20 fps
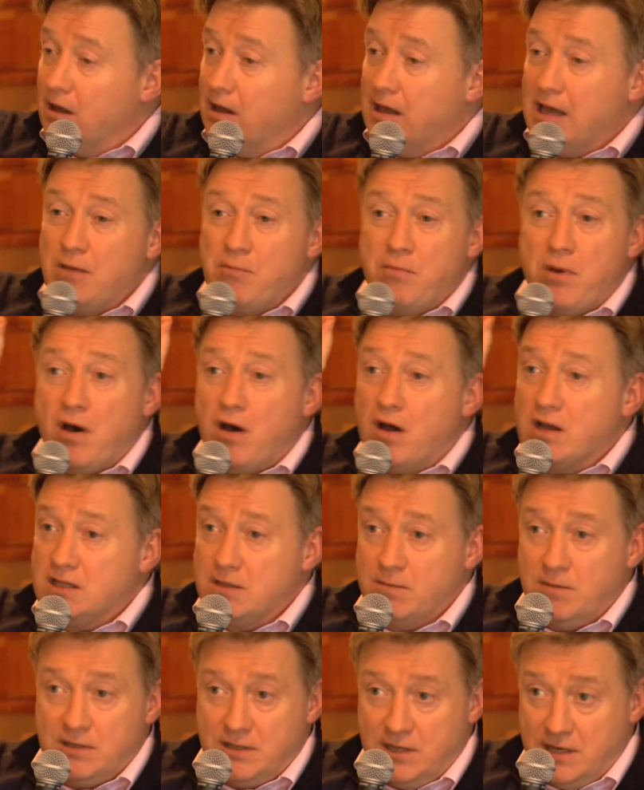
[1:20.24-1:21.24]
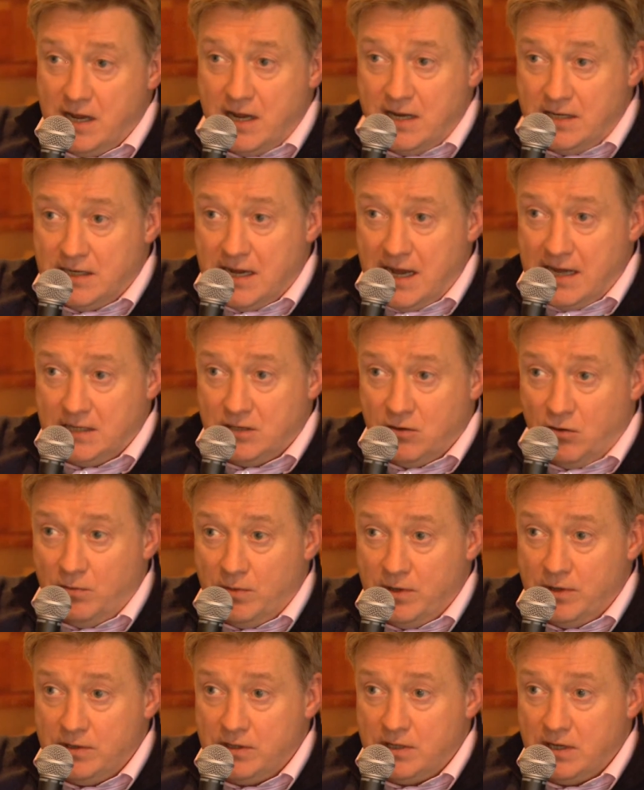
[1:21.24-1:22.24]
impossible to detect
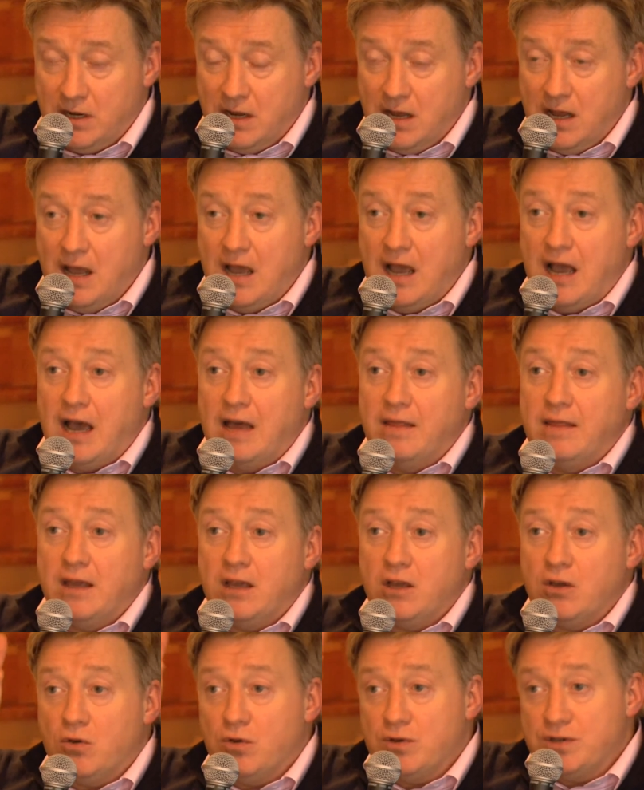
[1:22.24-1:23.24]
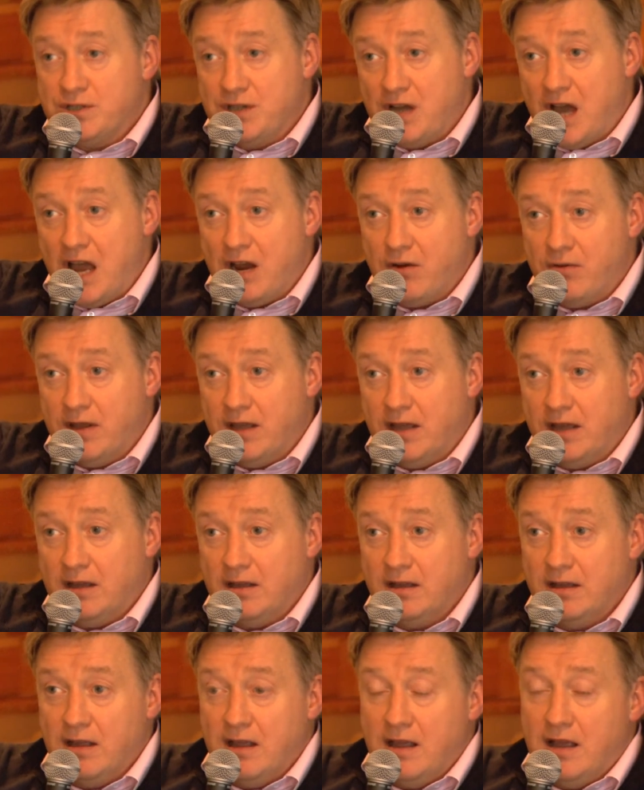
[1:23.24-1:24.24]
almost. And they can cause diarrhea
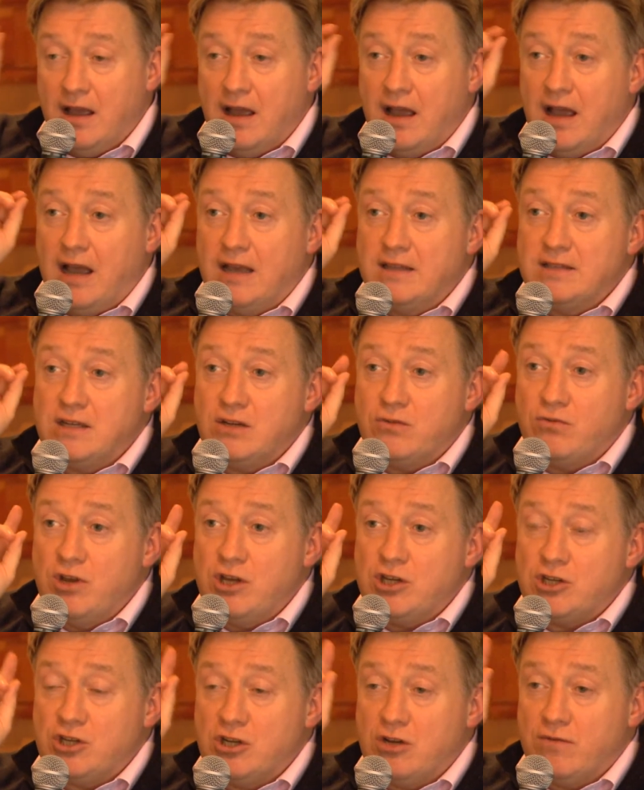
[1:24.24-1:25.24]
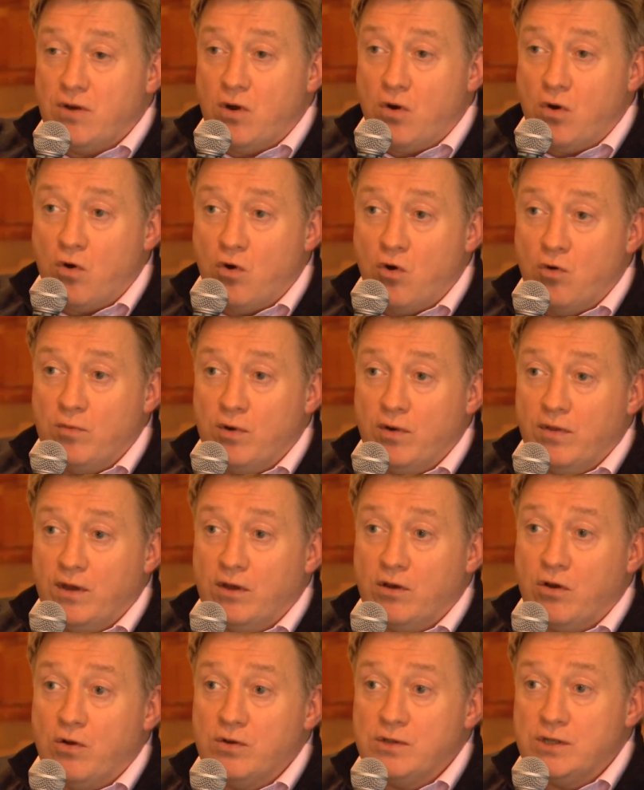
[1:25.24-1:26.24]
and secretion of a hormone that
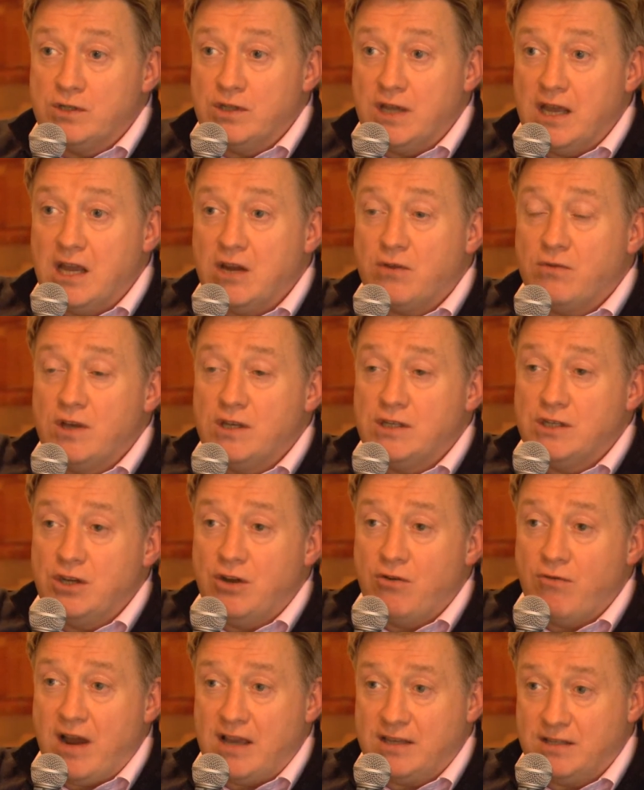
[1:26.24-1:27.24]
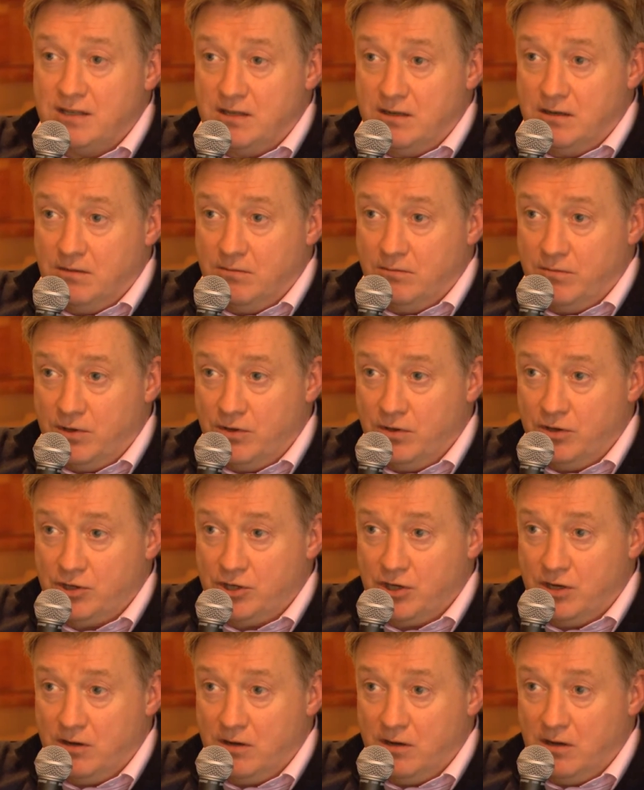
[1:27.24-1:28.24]
causes increase in uric acid
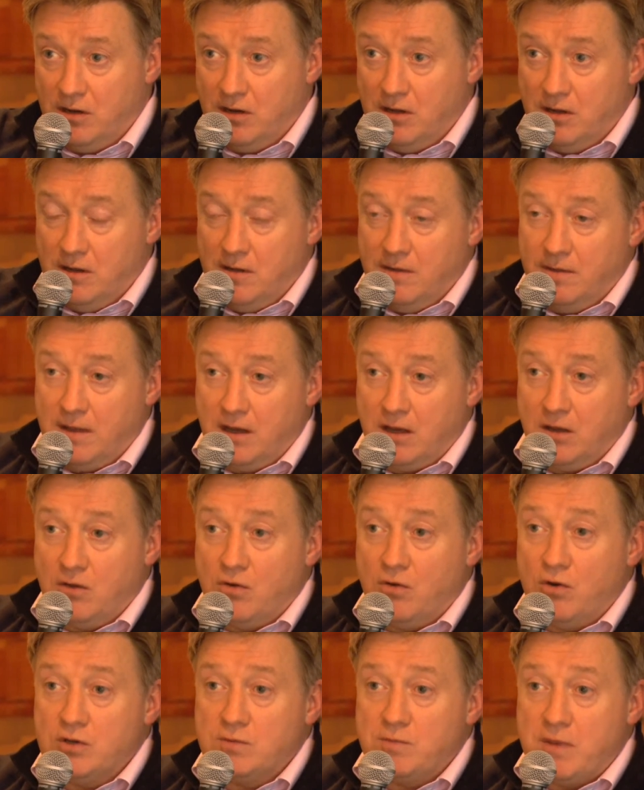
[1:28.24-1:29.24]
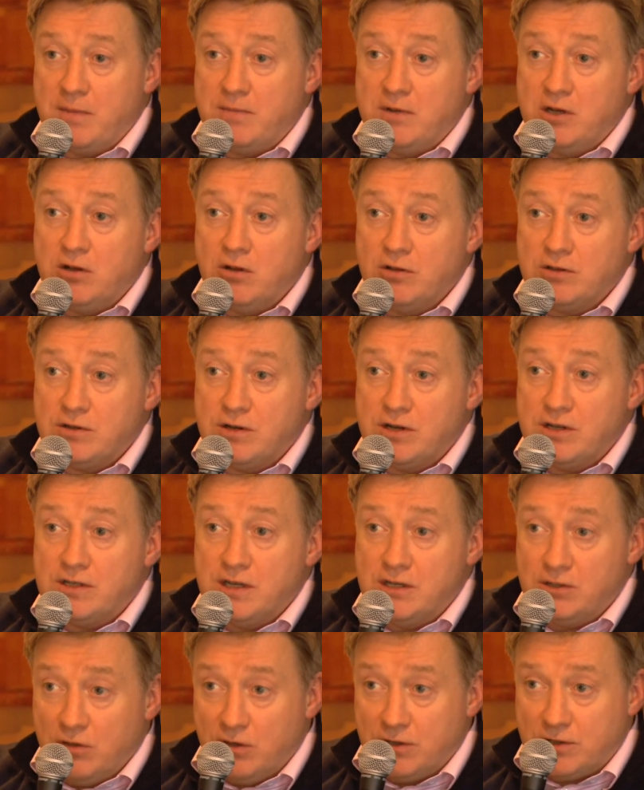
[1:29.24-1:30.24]
production. That can cause peptic ulcer
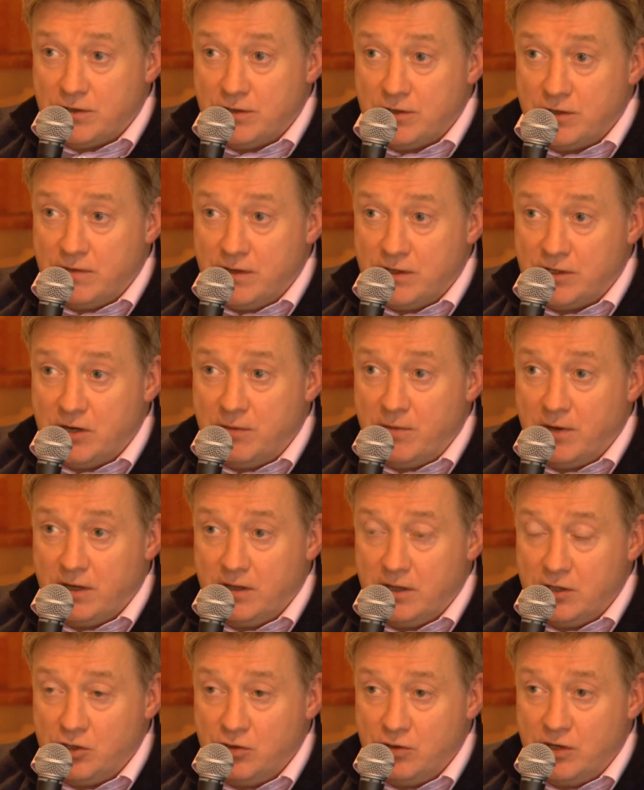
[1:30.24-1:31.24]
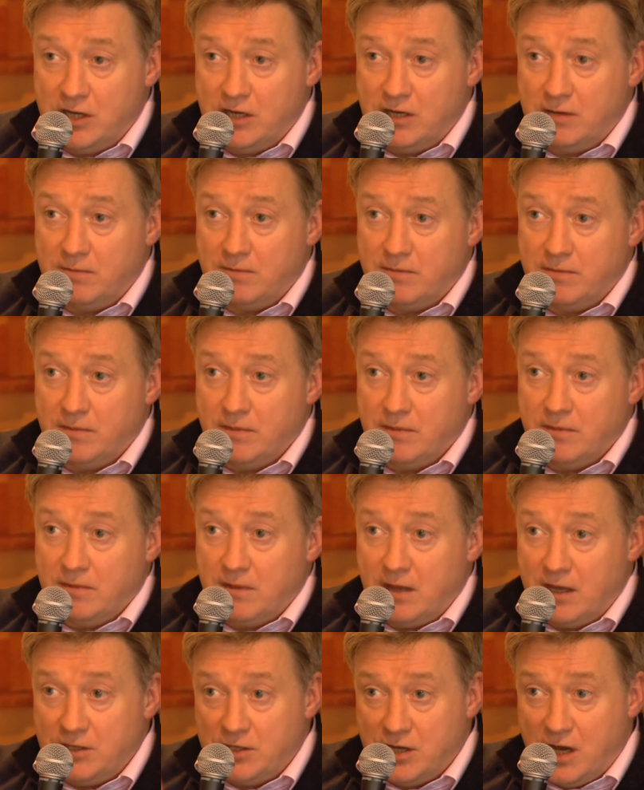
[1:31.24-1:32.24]
disease, ulcers of the stomach and the duodenum,
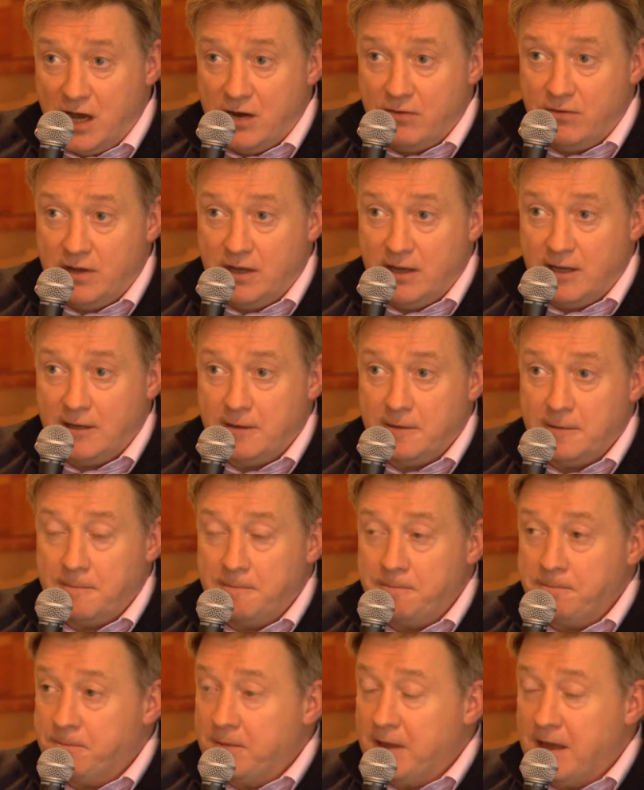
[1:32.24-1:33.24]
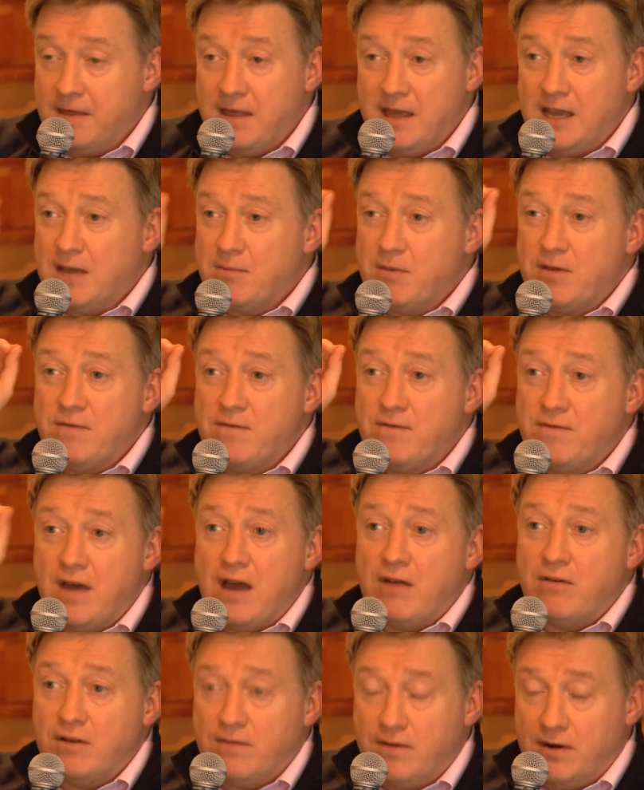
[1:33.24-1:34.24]
and diarrhea. And they can be
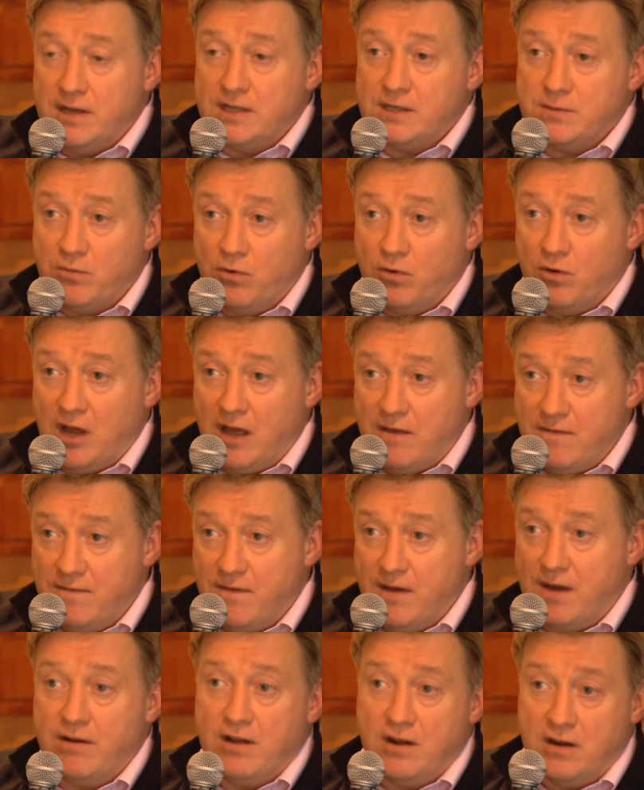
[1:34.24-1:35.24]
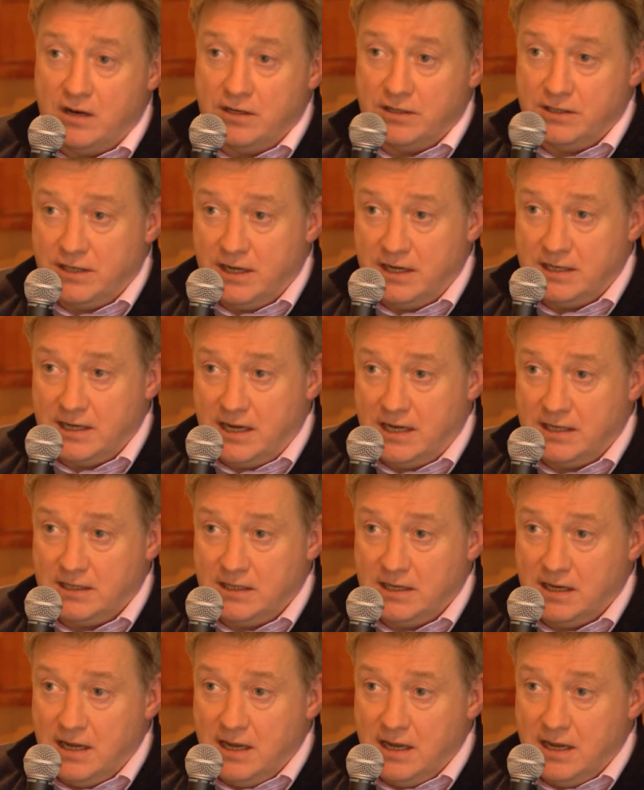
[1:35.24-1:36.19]
very, very small and very hard to detect.